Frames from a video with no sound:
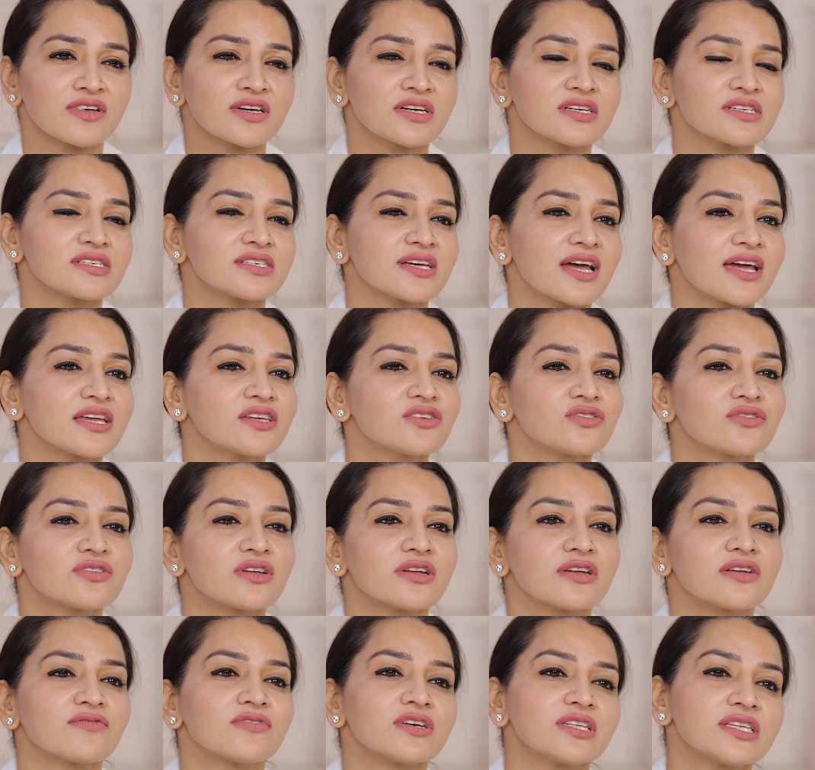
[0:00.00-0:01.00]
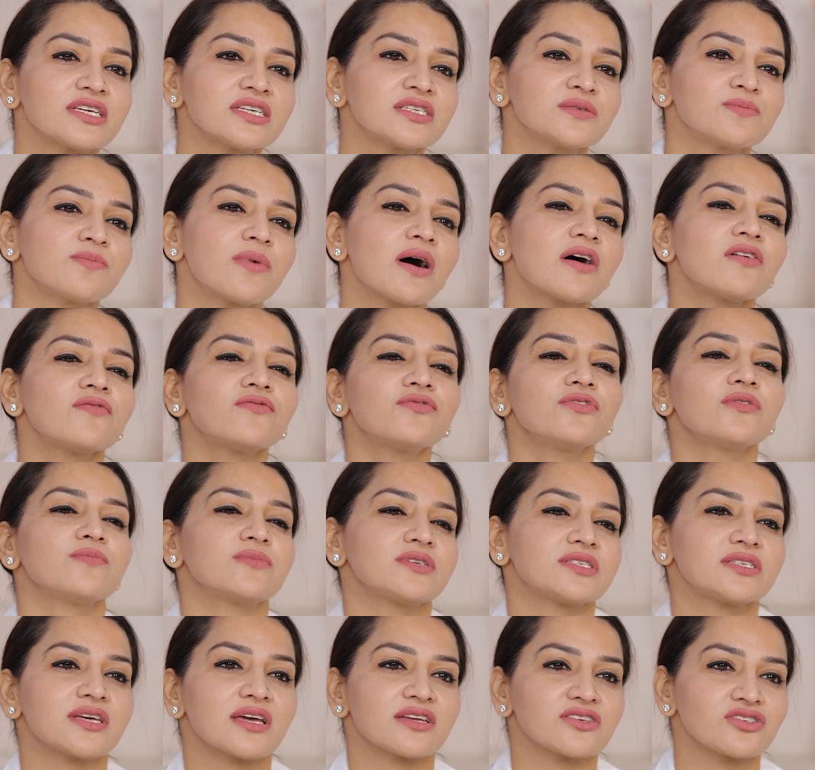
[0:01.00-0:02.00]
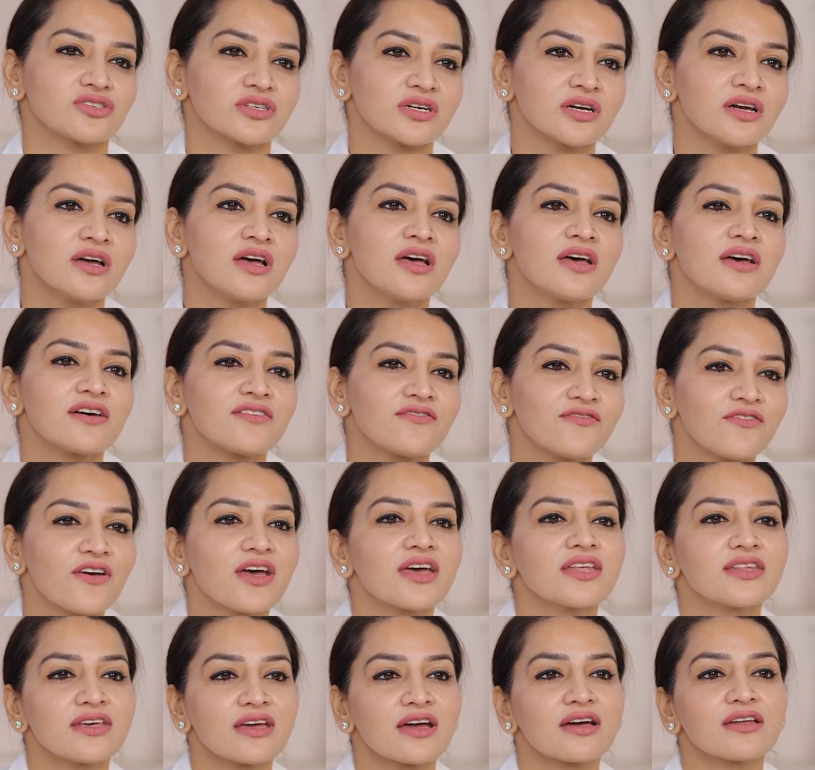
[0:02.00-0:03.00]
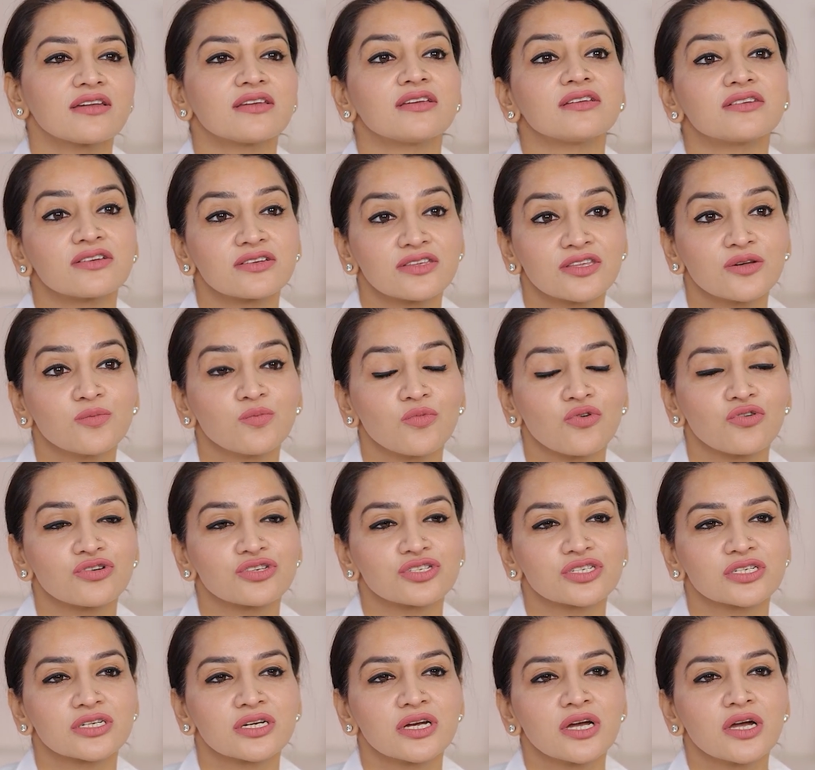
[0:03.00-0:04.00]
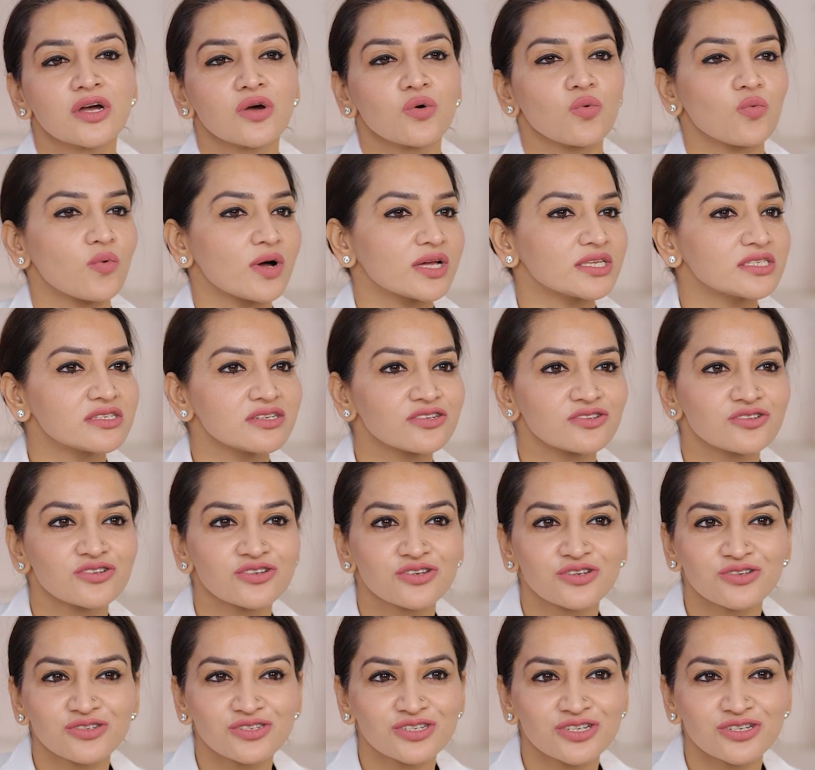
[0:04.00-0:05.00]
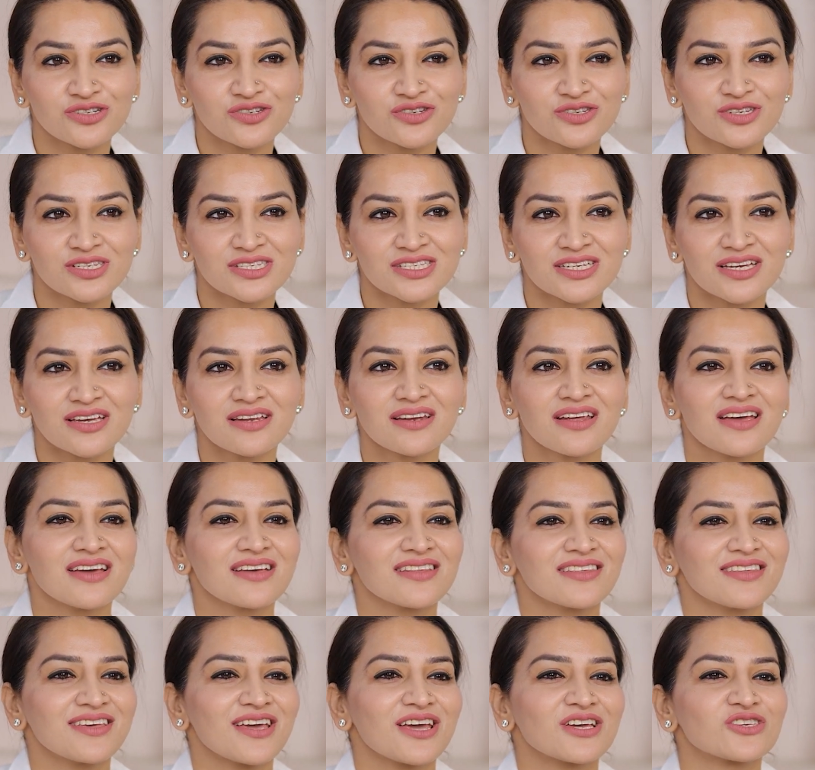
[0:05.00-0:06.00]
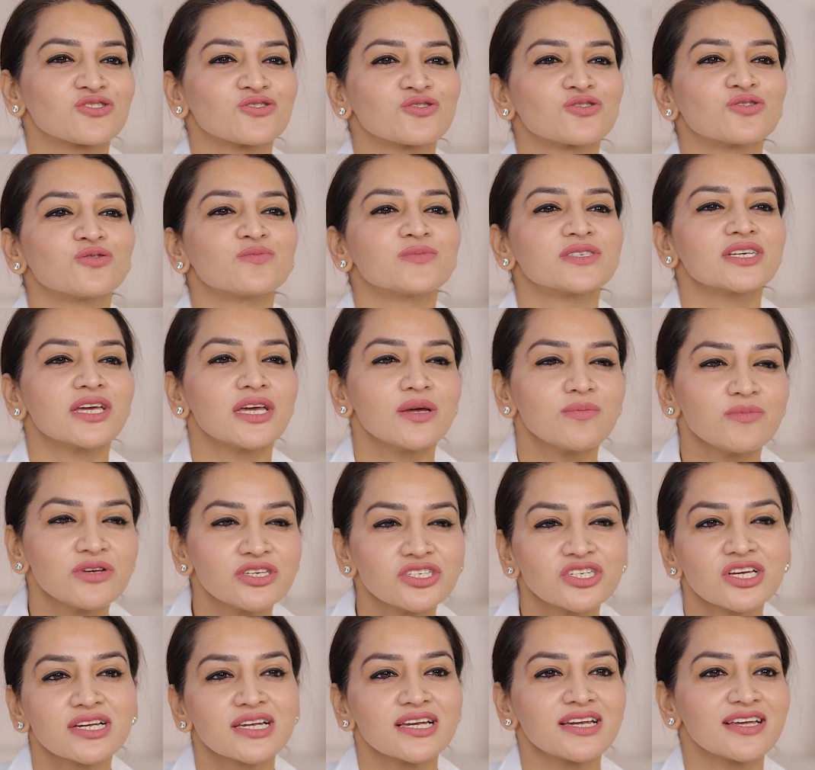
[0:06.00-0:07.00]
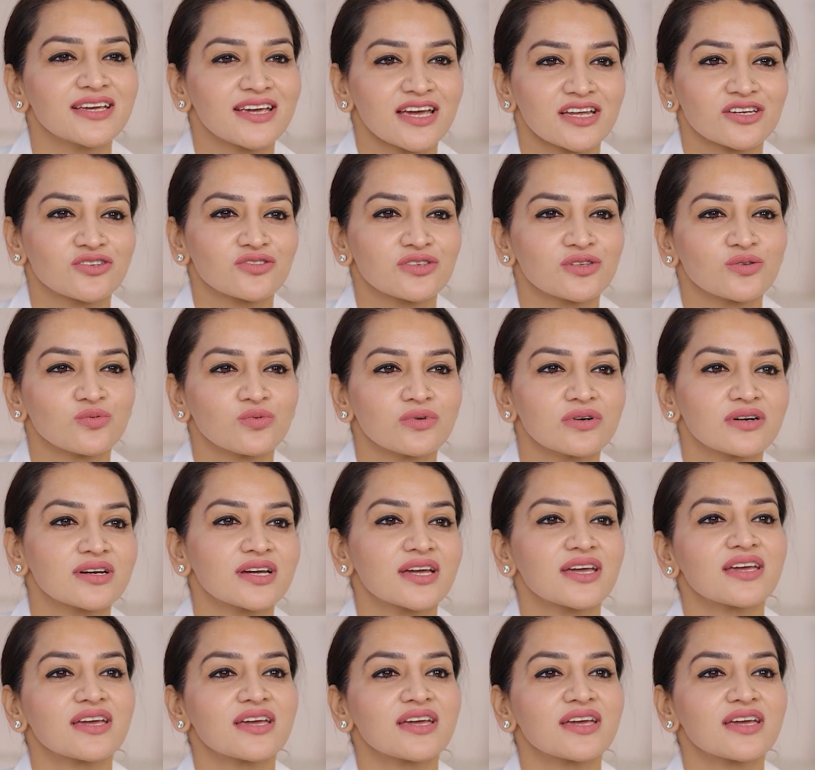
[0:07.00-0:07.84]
and designed to deliver these powerful messenger where they are needed the most. Once introduced into the skin, the exosomes immediately get to the work,